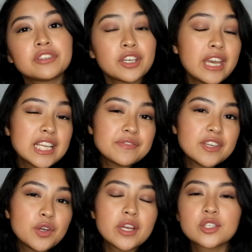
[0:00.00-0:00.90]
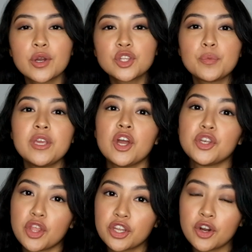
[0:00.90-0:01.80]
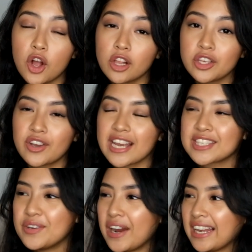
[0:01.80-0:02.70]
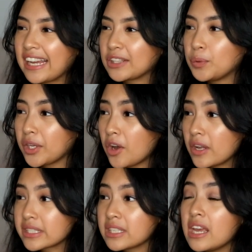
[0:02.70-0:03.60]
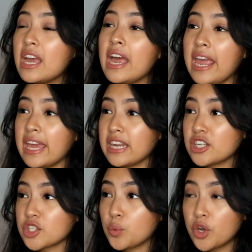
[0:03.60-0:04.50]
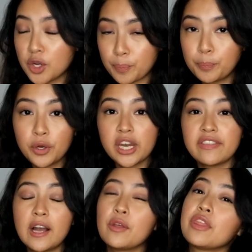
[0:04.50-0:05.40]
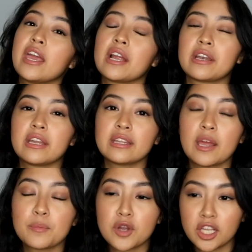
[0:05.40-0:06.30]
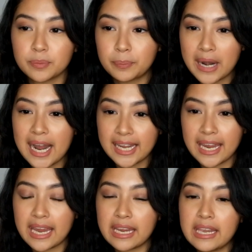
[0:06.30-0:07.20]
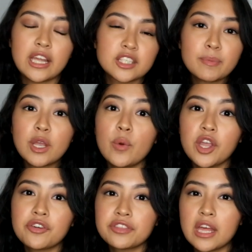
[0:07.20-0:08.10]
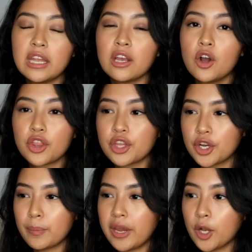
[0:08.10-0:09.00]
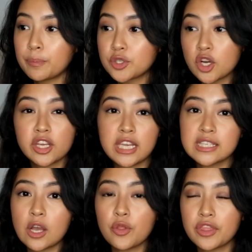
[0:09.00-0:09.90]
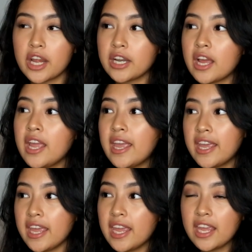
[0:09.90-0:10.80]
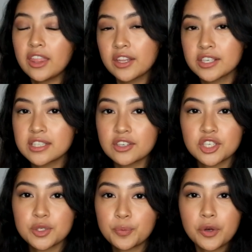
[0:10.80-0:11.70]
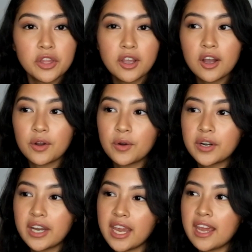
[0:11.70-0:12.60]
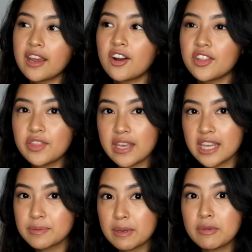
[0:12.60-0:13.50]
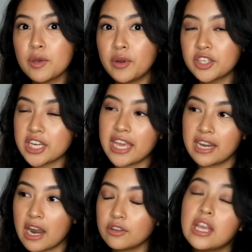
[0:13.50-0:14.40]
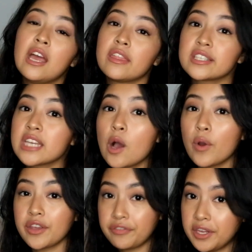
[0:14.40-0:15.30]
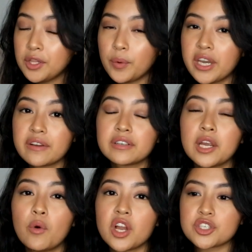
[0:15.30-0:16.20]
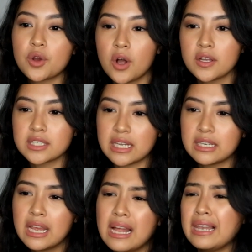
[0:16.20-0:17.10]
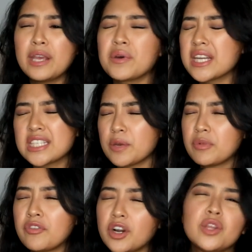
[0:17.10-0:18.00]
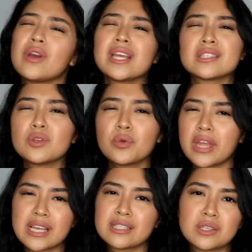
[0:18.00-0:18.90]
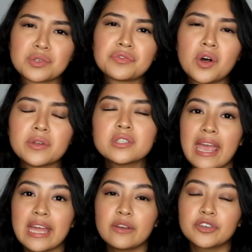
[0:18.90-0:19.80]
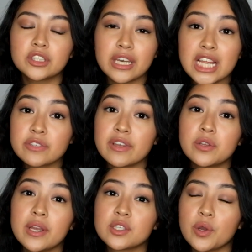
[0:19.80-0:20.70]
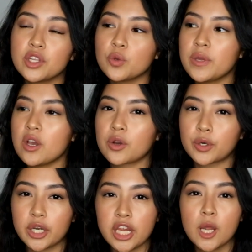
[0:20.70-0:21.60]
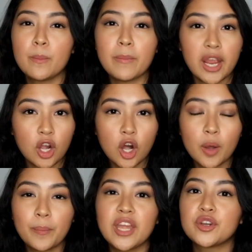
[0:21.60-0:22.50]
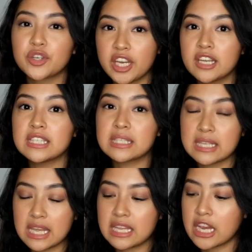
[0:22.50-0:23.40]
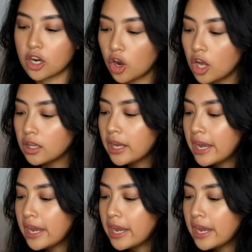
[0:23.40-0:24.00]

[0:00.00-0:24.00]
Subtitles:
For today's video, it's going to be another haul. You guys know I like doing hauls, and I just want to put it out there that I'm not bragging. It's my way of telling other makeup junkies out there na, hey, there's such product, or hey, I got this, maybe you want to try it out. That's how I feel whenever I watch hauls, and like what I said before, you guys know the essence of hauls. And for today's video, it's going to be a Korean makeup and Korean skincare haul.